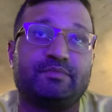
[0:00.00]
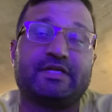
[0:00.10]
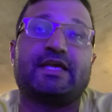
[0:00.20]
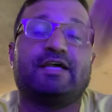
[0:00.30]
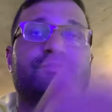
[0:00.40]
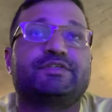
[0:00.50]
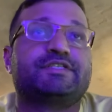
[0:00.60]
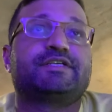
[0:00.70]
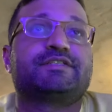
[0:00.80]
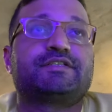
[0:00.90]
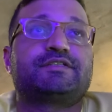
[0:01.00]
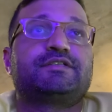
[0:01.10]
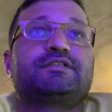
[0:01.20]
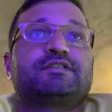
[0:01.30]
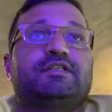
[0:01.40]
But again, we see
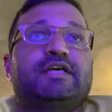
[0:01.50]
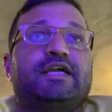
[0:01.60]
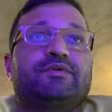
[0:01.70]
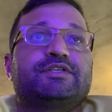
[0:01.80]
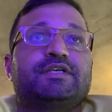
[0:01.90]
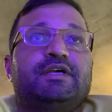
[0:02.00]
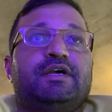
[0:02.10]
consistencies in the language.